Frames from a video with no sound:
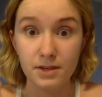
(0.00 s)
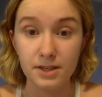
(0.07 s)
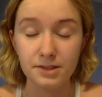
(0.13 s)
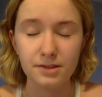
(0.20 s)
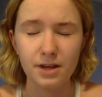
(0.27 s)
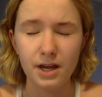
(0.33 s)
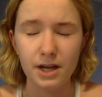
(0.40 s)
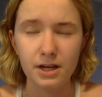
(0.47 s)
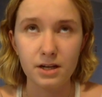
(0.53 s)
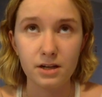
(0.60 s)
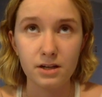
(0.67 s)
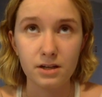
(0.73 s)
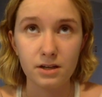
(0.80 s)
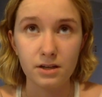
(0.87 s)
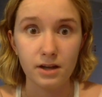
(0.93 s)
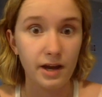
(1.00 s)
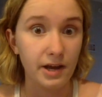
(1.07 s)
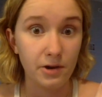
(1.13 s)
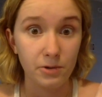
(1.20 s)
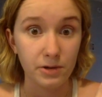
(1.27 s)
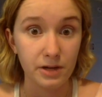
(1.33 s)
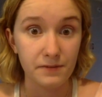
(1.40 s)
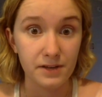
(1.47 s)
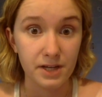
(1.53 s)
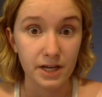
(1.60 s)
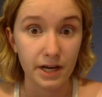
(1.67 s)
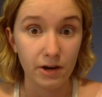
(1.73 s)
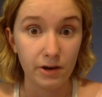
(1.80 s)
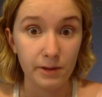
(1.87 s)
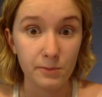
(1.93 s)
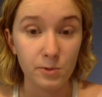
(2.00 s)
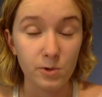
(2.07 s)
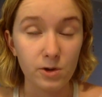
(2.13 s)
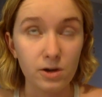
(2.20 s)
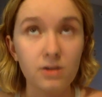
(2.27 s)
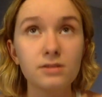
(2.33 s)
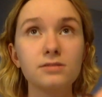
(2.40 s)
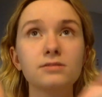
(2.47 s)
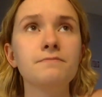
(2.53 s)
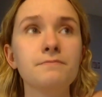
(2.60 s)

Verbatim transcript: it's like I don't even care anymore.